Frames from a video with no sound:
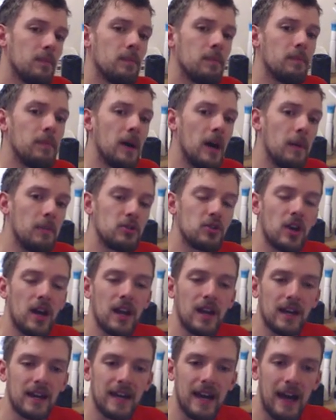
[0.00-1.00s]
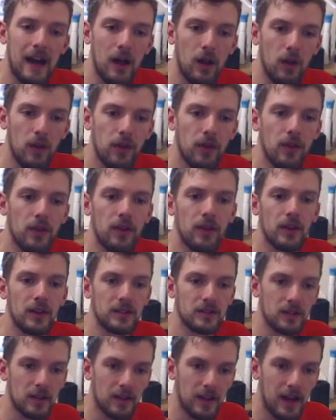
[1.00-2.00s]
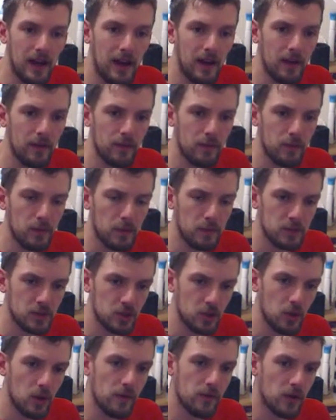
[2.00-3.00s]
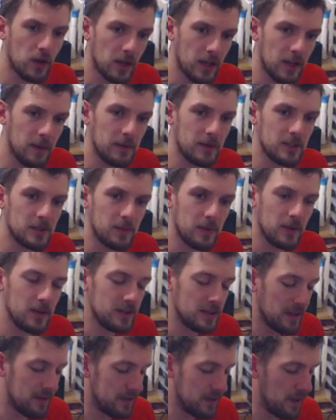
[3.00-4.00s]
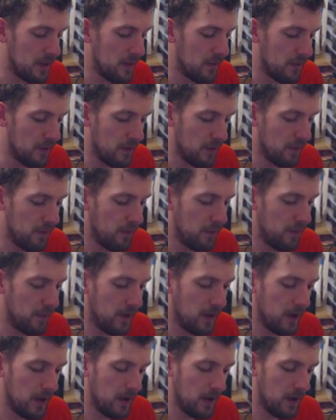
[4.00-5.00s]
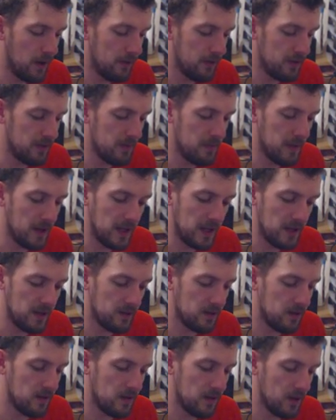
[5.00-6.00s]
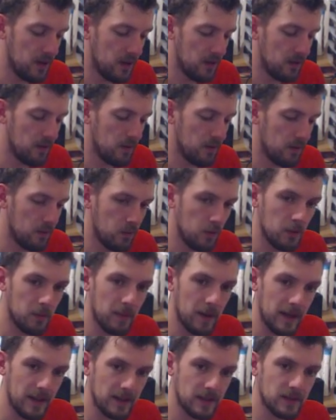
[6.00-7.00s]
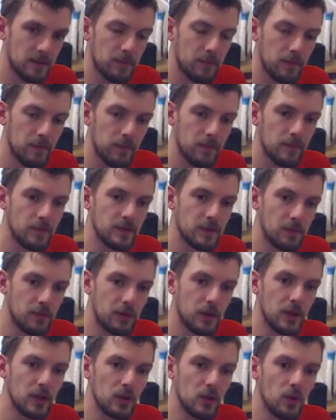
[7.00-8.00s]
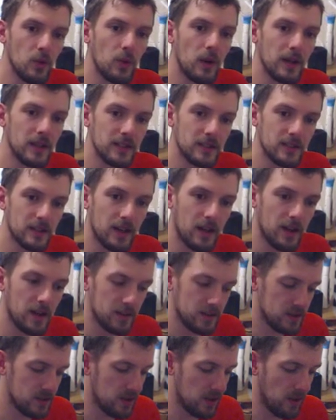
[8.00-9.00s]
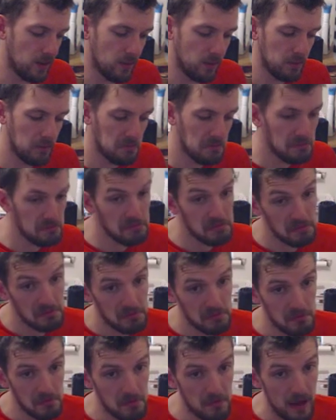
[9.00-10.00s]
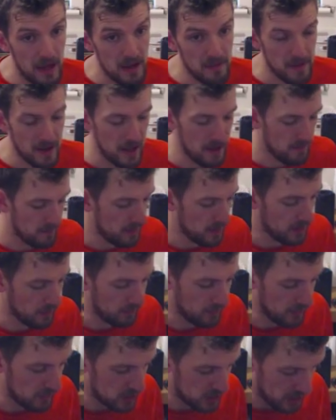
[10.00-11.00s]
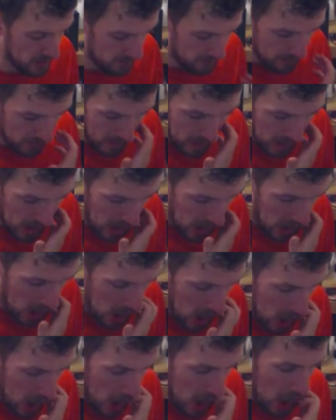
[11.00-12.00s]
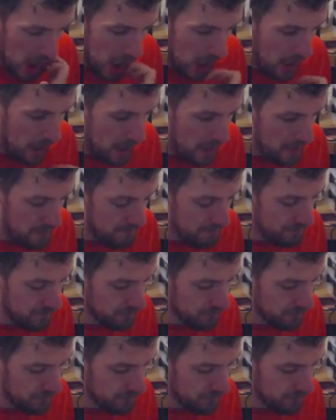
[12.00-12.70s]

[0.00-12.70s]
Betrayal at Calth and things like that. I'm sure I've got a couple of sprues left over of some minis that would make some pretty cool White Scars. So maybe in the future. But